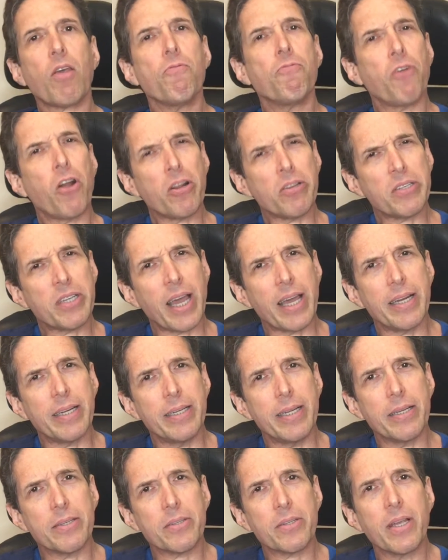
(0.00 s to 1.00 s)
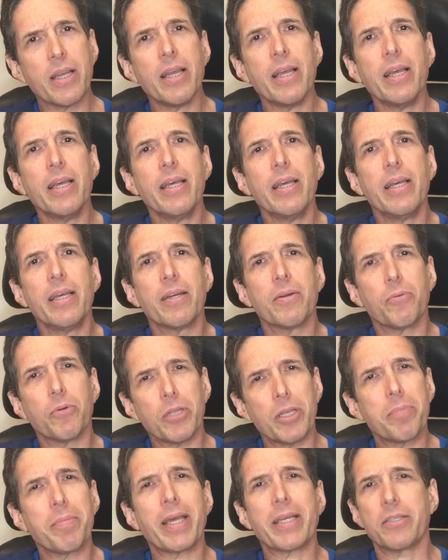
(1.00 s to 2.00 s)
Farsightedness
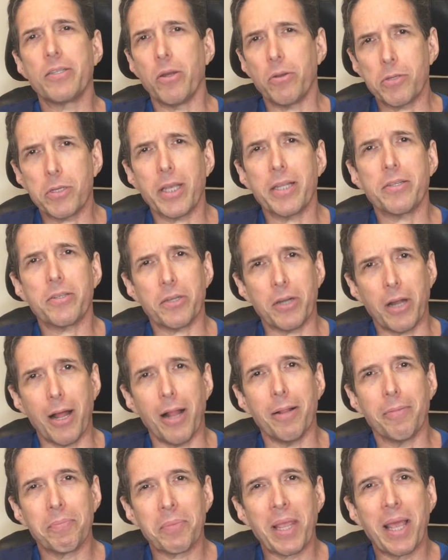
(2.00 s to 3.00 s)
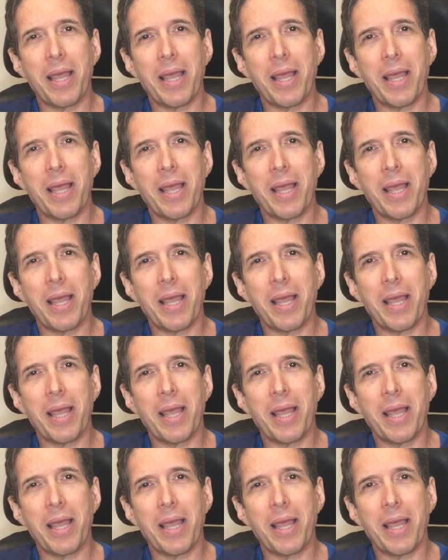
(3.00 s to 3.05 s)
really makes no sense at all.